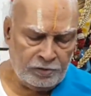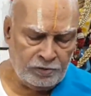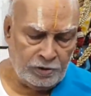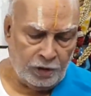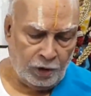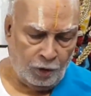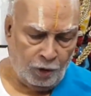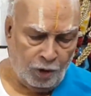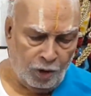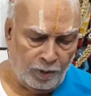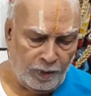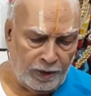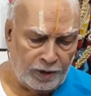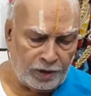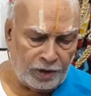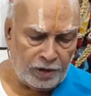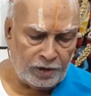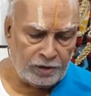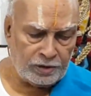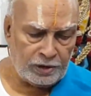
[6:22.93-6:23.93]
The
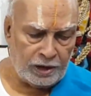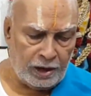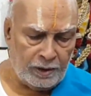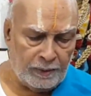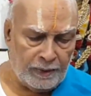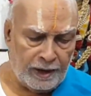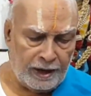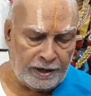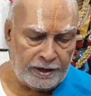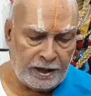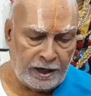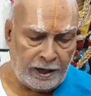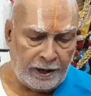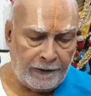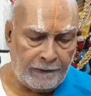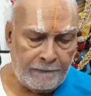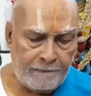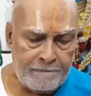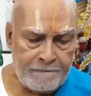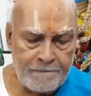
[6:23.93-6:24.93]
Romans'
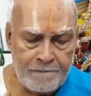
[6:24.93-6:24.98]
celebration